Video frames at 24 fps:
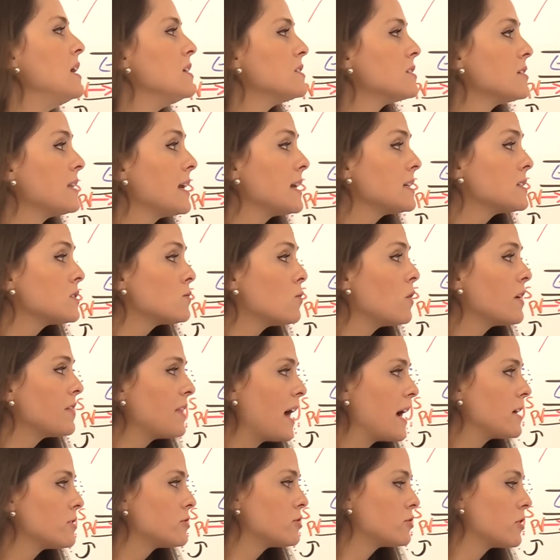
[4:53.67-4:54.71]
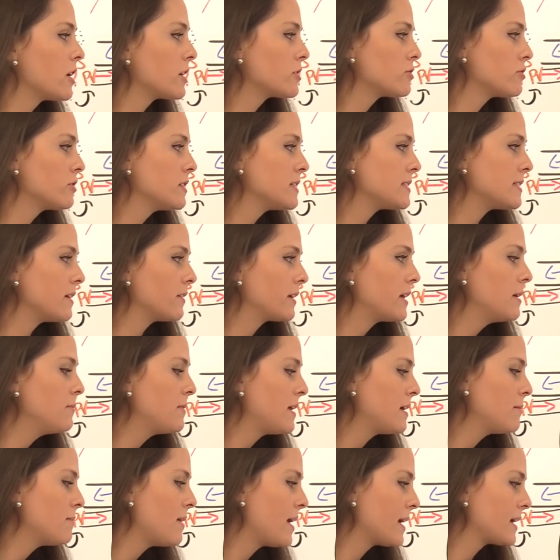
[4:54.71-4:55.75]
So that's what that structure is. Now
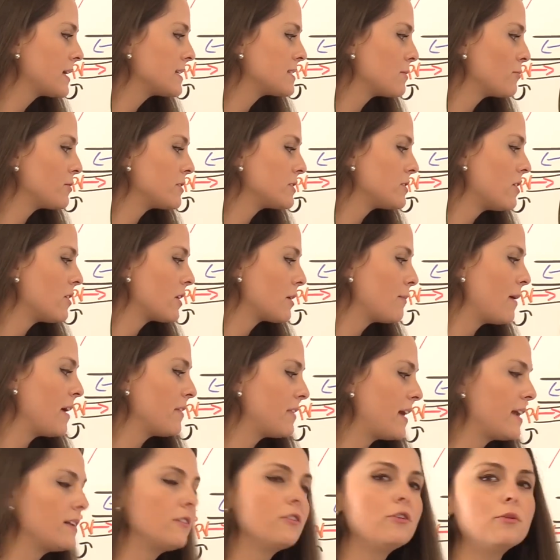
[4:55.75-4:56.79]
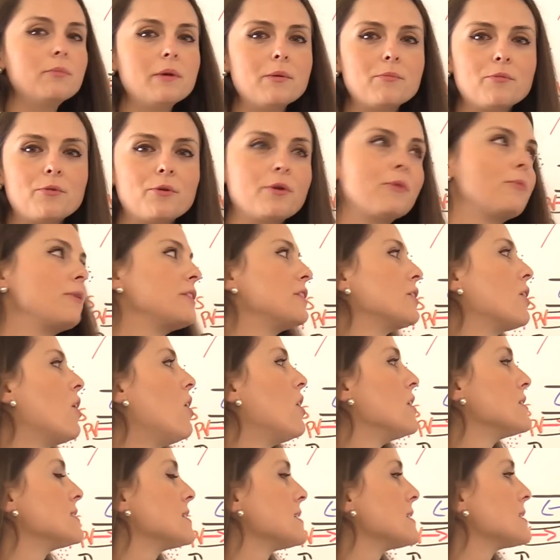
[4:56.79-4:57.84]
keep that in mind, because I'm going to talk about that a little bit more with the
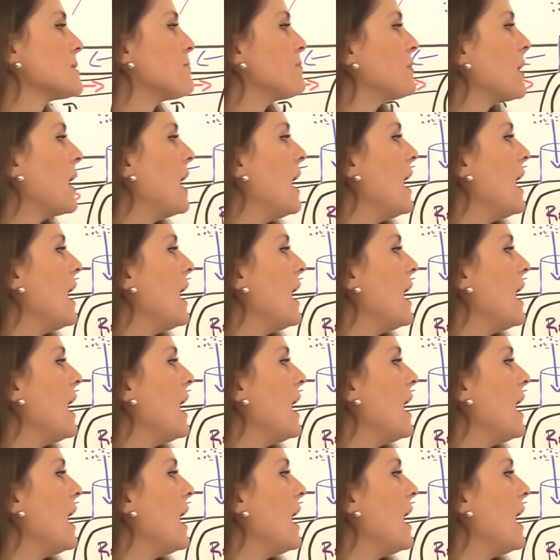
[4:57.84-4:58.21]
causes.